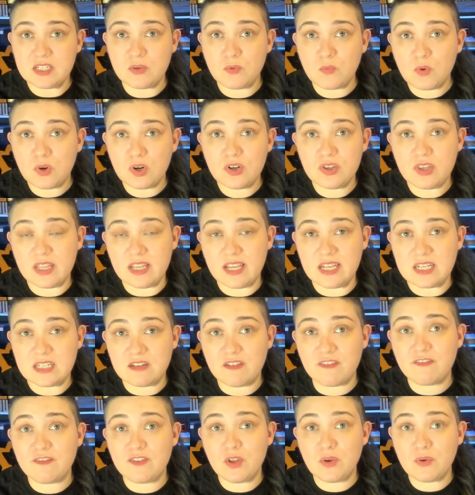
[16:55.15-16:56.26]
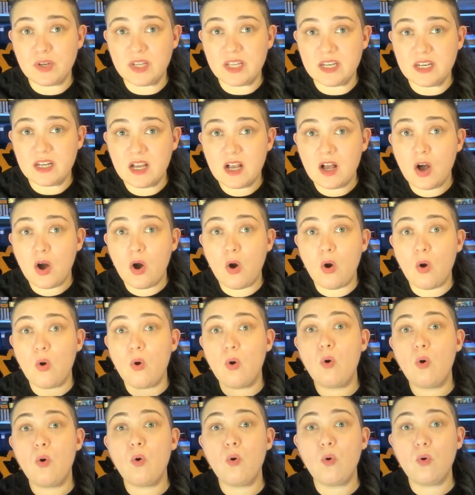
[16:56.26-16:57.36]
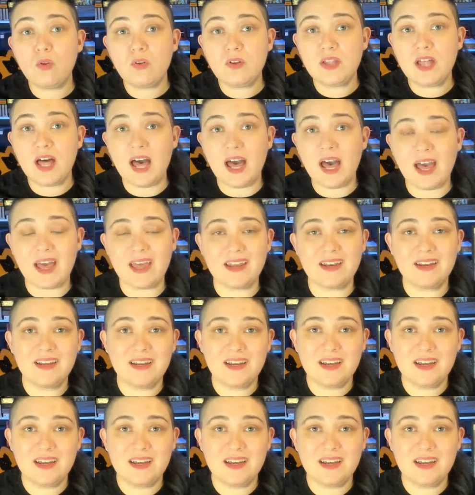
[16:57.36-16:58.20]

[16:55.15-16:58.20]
a word that gets floated a whole lot.